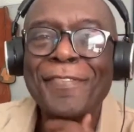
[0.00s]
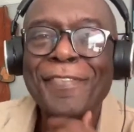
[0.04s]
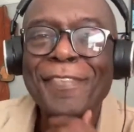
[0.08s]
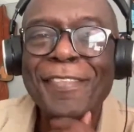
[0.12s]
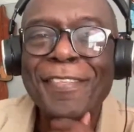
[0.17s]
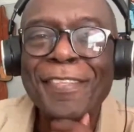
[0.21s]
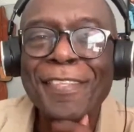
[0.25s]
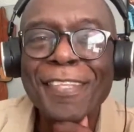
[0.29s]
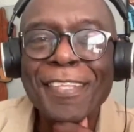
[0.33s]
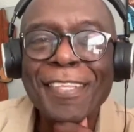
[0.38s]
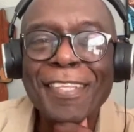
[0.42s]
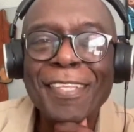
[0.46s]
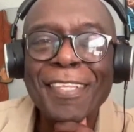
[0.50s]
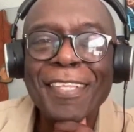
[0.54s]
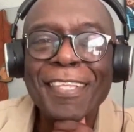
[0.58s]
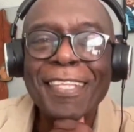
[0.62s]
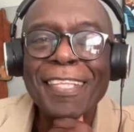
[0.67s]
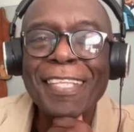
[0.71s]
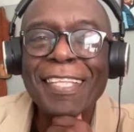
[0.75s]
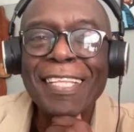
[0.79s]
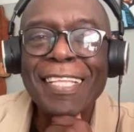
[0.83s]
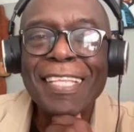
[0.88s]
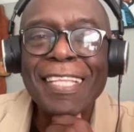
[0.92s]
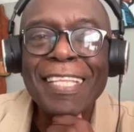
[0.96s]

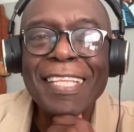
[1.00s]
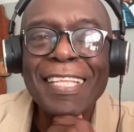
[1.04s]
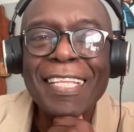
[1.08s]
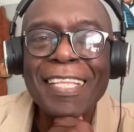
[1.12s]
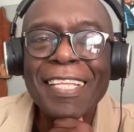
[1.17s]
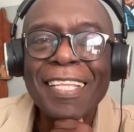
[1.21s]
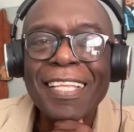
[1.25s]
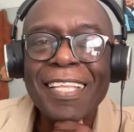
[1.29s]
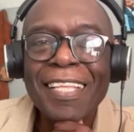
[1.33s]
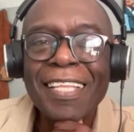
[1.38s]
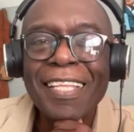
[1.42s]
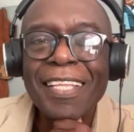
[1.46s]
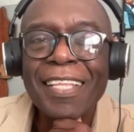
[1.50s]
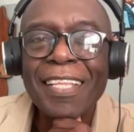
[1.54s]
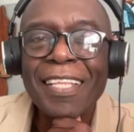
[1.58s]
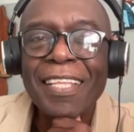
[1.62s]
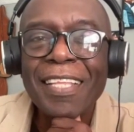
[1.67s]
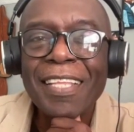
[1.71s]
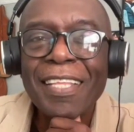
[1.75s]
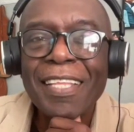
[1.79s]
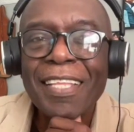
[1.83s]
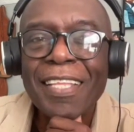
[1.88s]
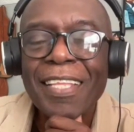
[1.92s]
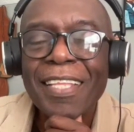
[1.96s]

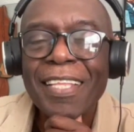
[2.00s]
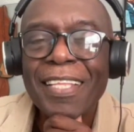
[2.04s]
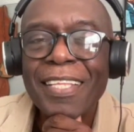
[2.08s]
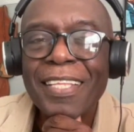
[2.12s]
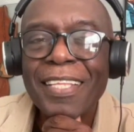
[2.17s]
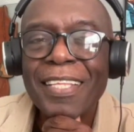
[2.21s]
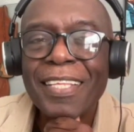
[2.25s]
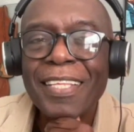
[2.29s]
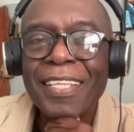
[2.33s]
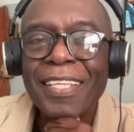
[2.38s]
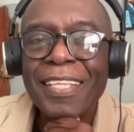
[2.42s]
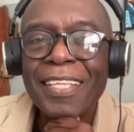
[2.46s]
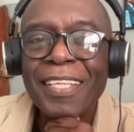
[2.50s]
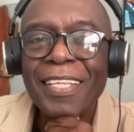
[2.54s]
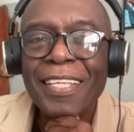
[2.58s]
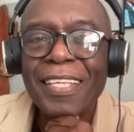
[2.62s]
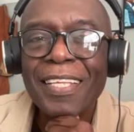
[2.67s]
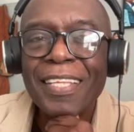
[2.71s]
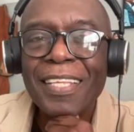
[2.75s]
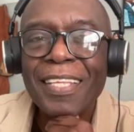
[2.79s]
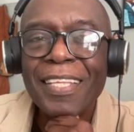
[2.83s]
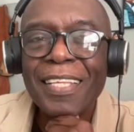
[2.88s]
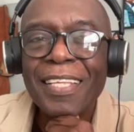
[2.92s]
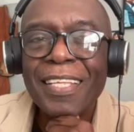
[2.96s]

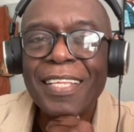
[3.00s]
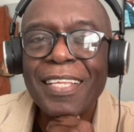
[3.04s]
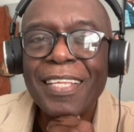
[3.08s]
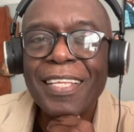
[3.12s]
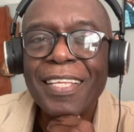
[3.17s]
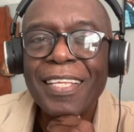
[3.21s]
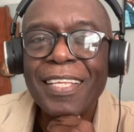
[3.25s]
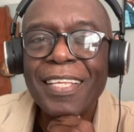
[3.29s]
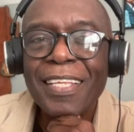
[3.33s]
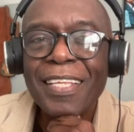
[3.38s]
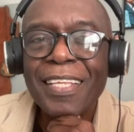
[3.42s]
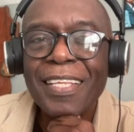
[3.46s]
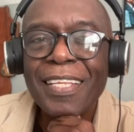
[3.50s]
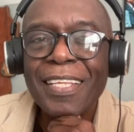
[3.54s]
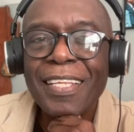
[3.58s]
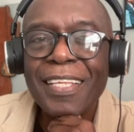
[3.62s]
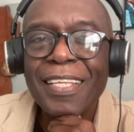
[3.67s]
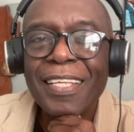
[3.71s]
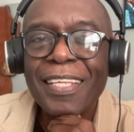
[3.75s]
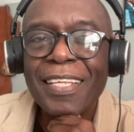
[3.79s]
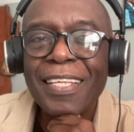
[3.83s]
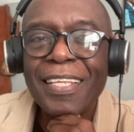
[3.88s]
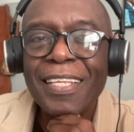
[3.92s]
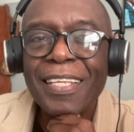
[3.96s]

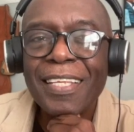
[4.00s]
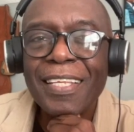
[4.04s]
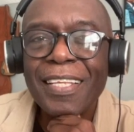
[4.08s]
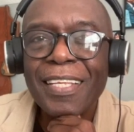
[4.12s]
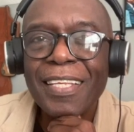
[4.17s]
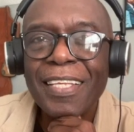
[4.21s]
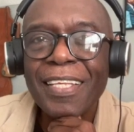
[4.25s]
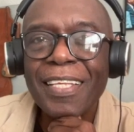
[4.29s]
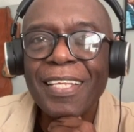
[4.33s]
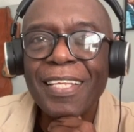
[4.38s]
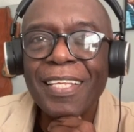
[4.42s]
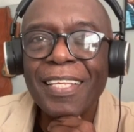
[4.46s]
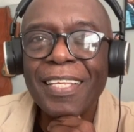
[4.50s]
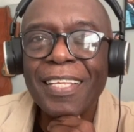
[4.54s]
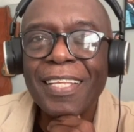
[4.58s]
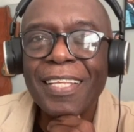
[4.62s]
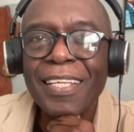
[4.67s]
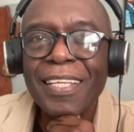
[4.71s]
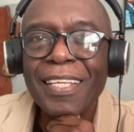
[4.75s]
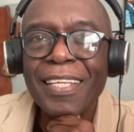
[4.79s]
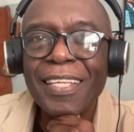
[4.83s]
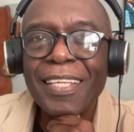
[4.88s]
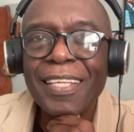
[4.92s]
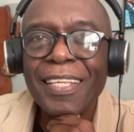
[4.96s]

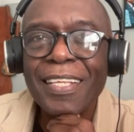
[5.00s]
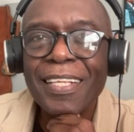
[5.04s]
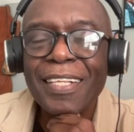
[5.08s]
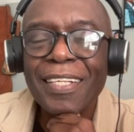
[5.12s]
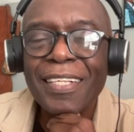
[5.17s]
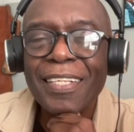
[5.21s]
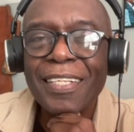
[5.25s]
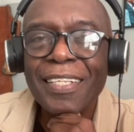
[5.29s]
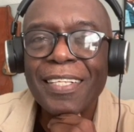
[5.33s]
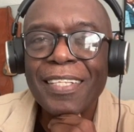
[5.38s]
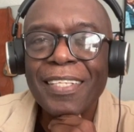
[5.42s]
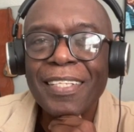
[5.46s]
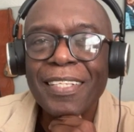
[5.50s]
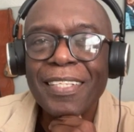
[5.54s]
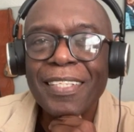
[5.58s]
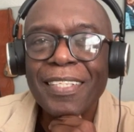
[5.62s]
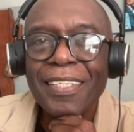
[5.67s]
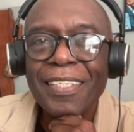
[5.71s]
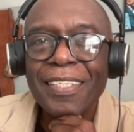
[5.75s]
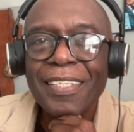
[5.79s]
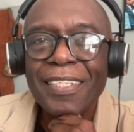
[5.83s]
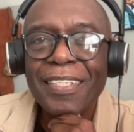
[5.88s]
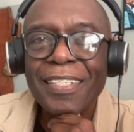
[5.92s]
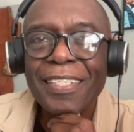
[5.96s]

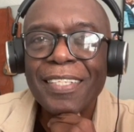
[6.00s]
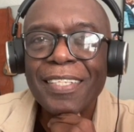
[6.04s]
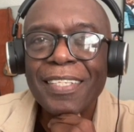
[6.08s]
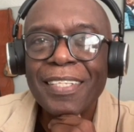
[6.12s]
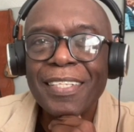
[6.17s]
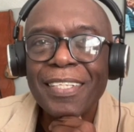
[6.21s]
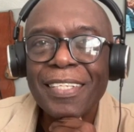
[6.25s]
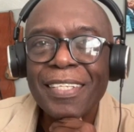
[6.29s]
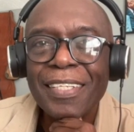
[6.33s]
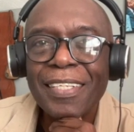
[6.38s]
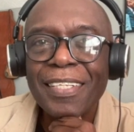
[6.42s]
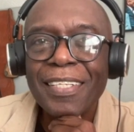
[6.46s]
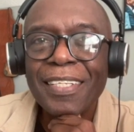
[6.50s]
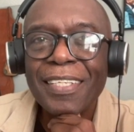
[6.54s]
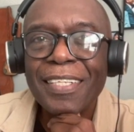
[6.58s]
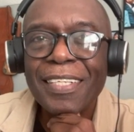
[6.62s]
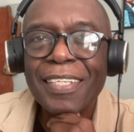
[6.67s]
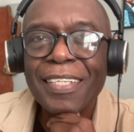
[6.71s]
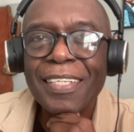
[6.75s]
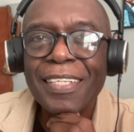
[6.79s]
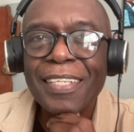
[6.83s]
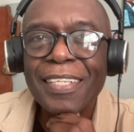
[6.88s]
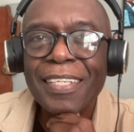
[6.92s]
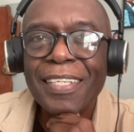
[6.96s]

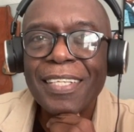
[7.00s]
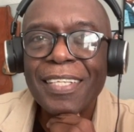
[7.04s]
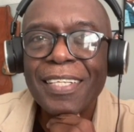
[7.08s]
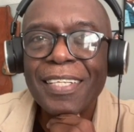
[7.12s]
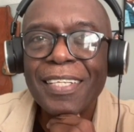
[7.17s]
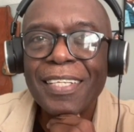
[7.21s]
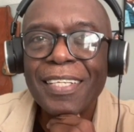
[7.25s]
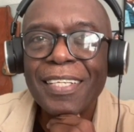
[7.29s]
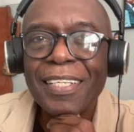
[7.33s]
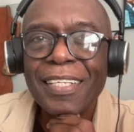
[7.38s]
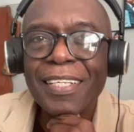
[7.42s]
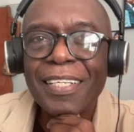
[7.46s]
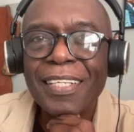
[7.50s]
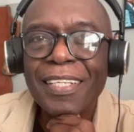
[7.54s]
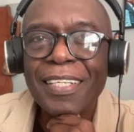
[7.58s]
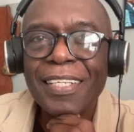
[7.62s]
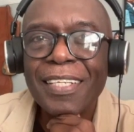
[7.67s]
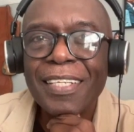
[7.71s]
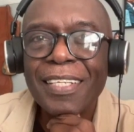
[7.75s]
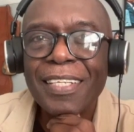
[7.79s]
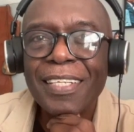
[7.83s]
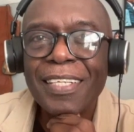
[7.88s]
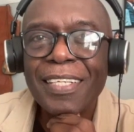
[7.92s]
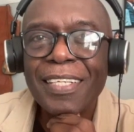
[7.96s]
This person isn't speaking.